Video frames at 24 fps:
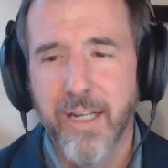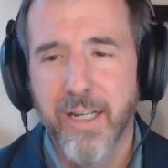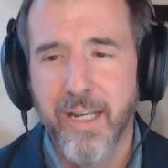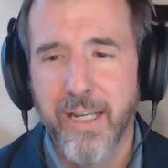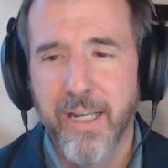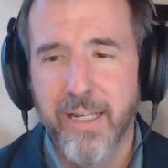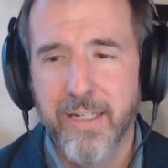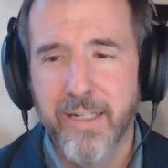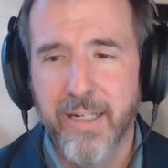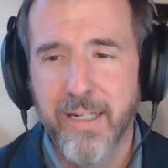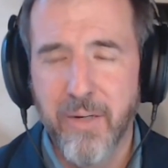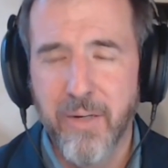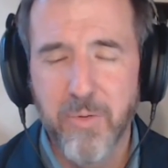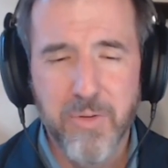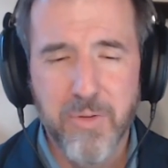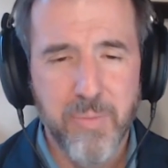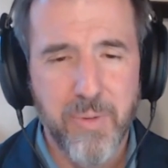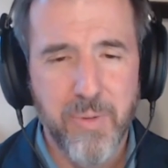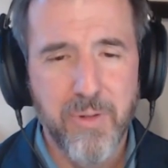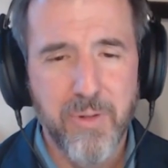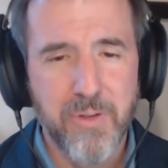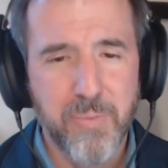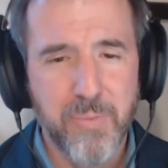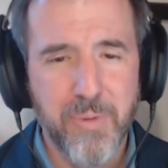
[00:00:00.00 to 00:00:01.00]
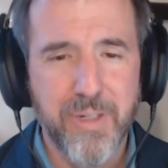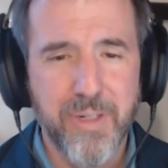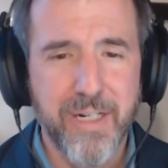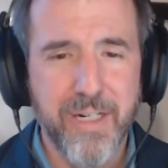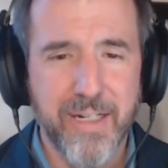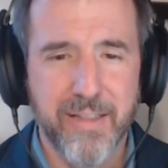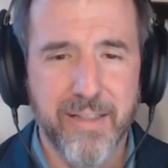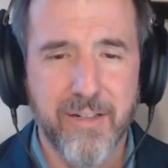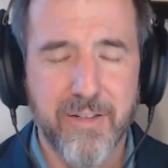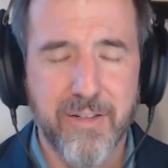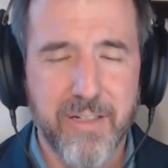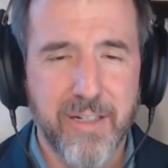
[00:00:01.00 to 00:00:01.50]
And it was pretty
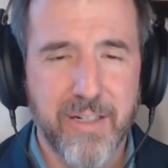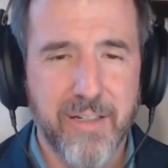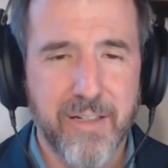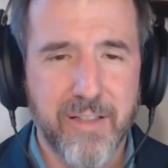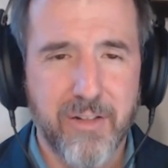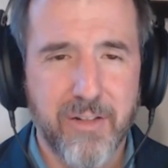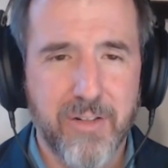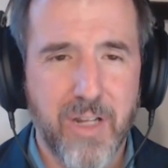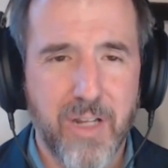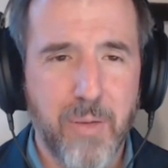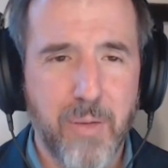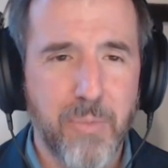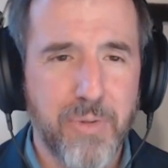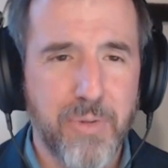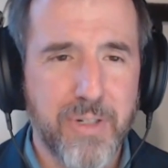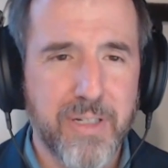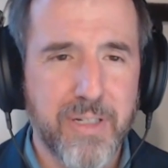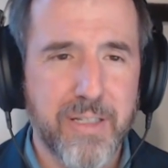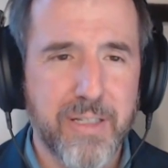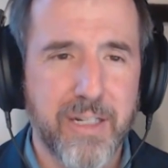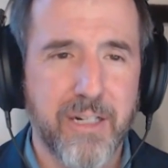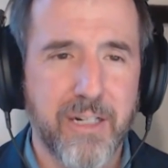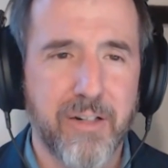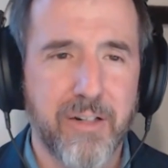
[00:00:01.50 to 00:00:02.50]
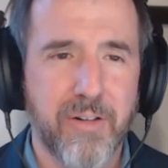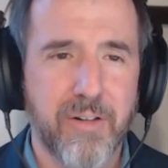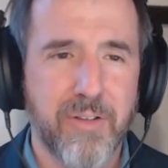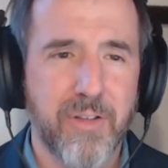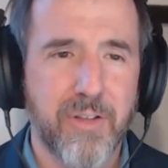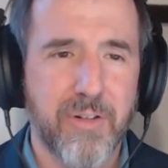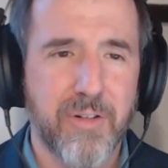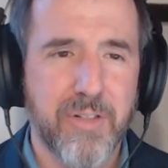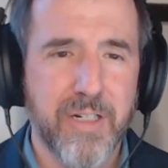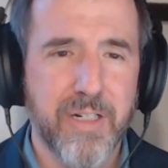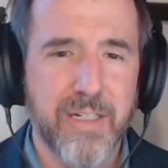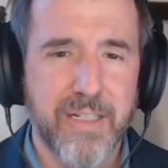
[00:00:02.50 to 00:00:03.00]
neat. There's a humbleness there.
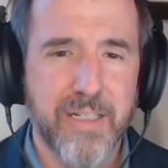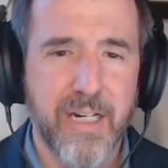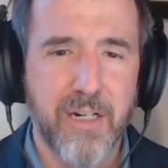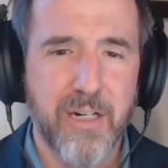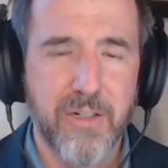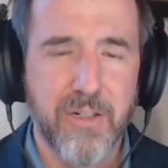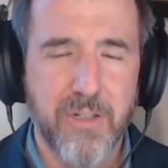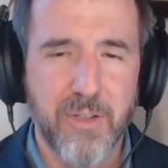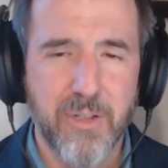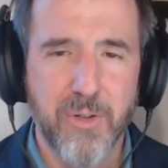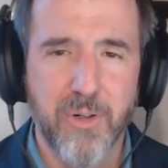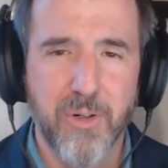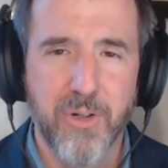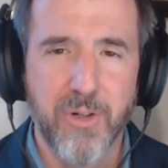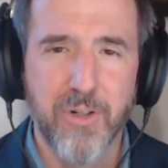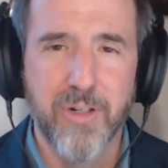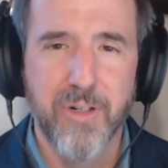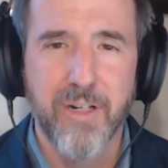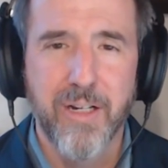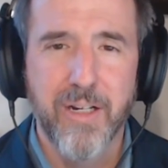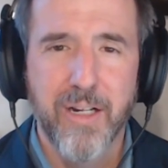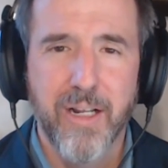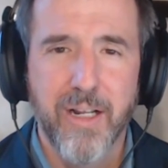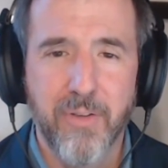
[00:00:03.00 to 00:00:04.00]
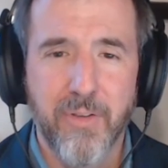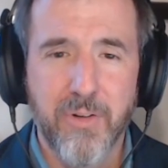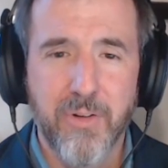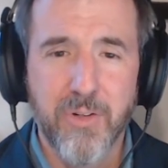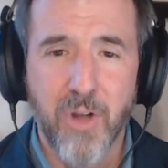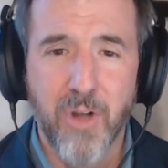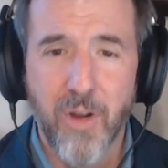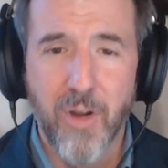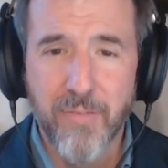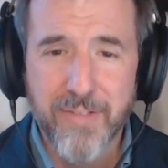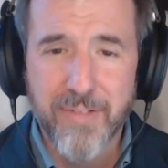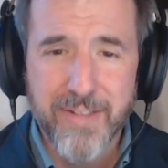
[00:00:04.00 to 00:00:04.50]
There's a desire to learn. There's
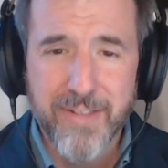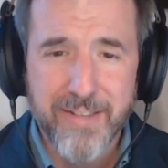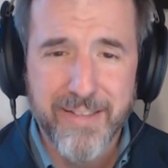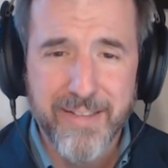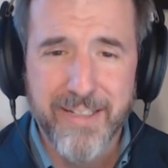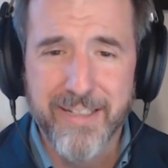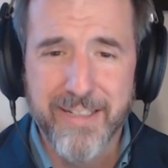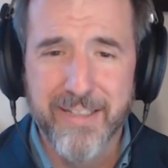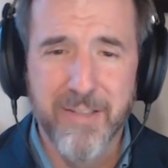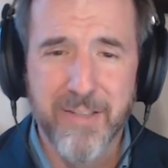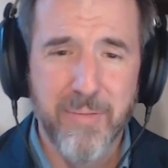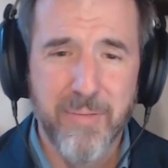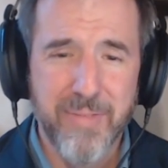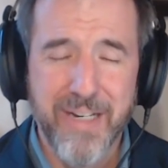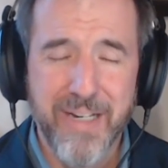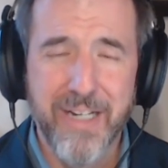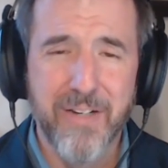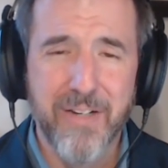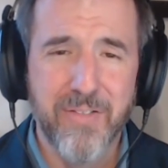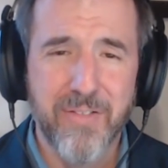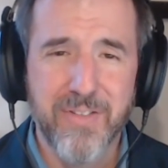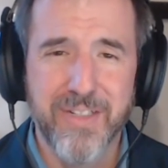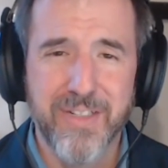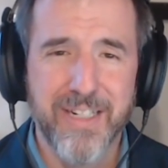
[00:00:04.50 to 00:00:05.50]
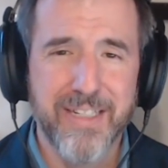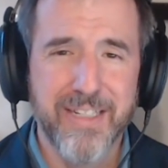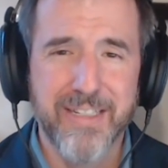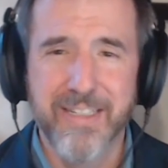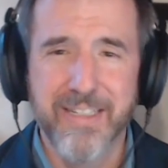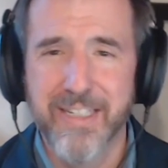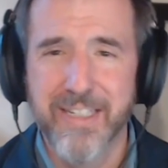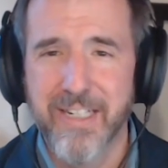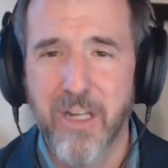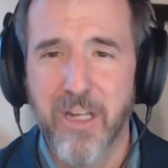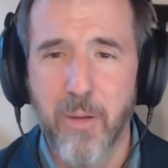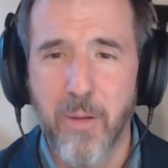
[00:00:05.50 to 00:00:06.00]
obviously some native Gen
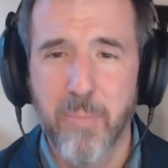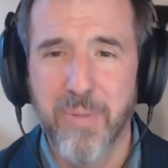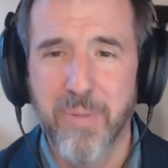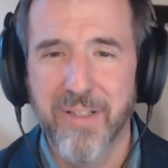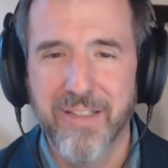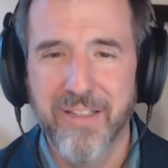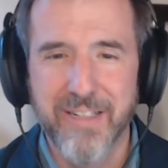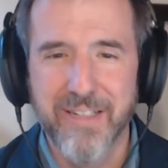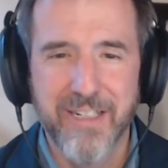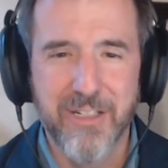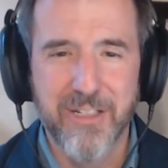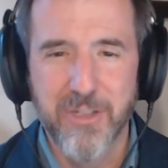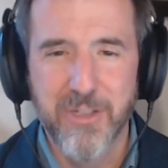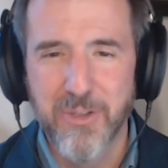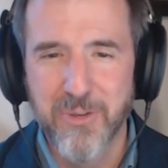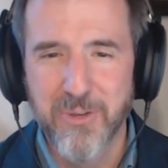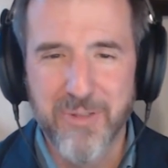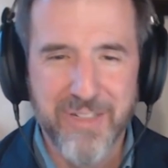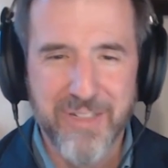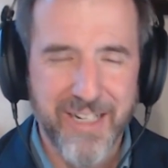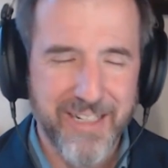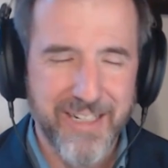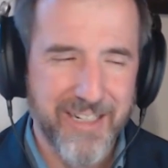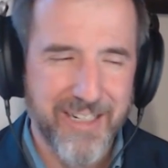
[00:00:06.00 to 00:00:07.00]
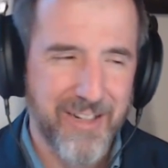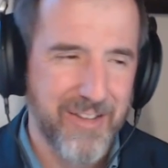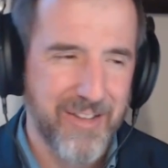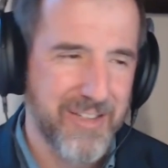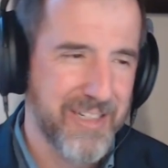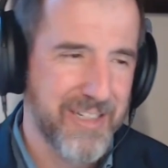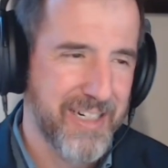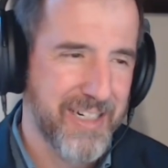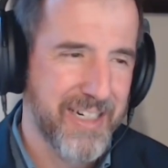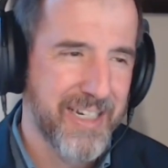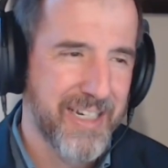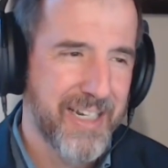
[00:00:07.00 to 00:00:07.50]
Z ability to use
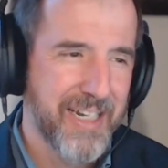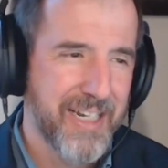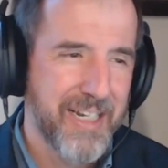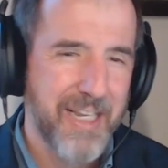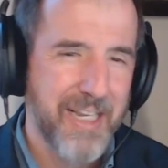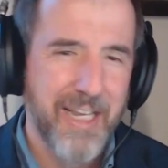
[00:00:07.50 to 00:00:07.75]
technology.